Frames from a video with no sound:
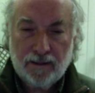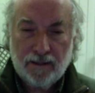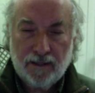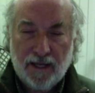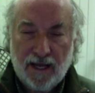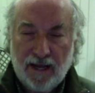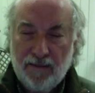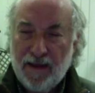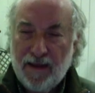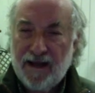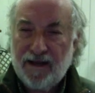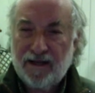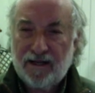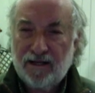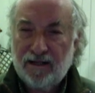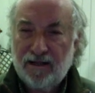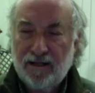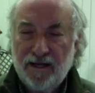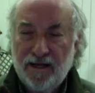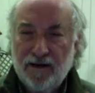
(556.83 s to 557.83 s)
He made it
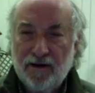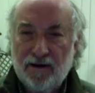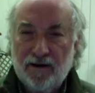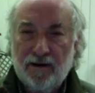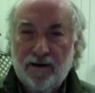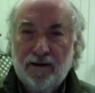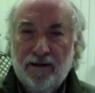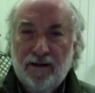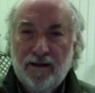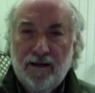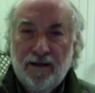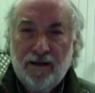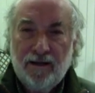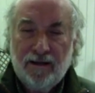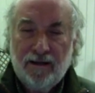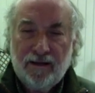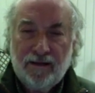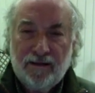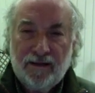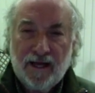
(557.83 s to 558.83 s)
clear
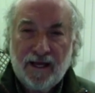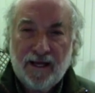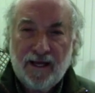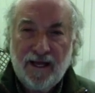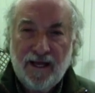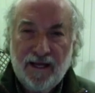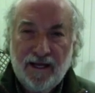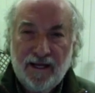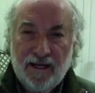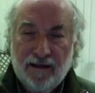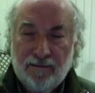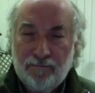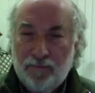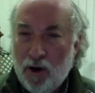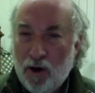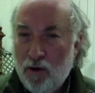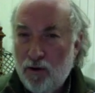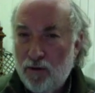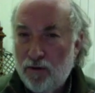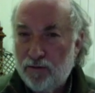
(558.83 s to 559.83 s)
that he
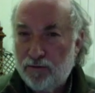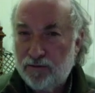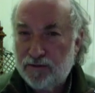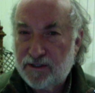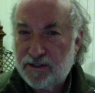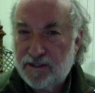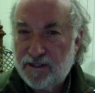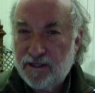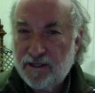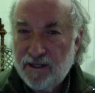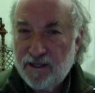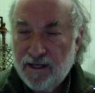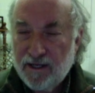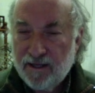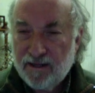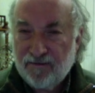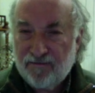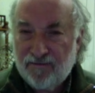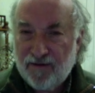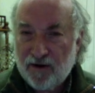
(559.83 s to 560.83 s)
opposed
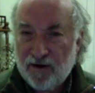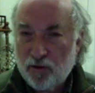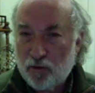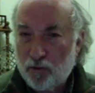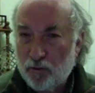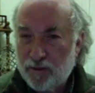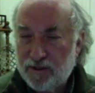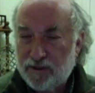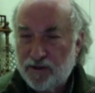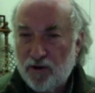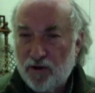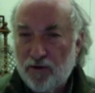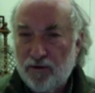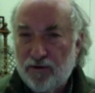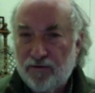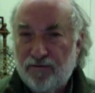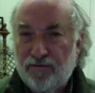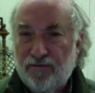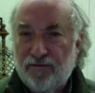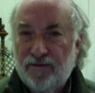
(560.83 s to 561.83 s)
the Federal
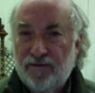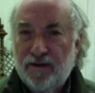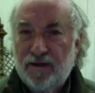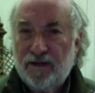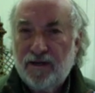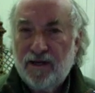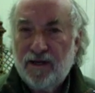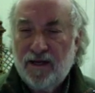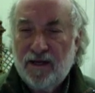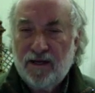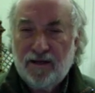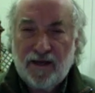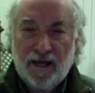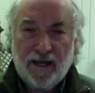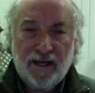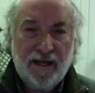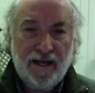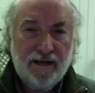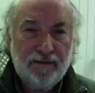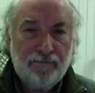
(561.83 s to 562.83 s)
Reserve, that
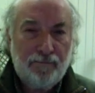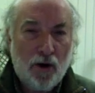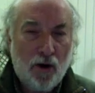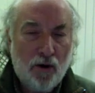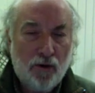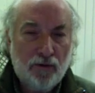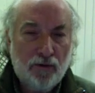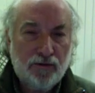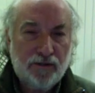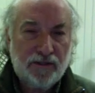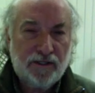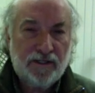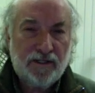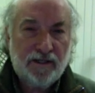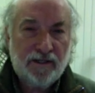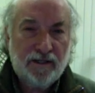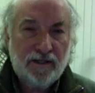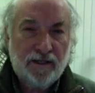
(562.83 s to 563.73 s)
he opposed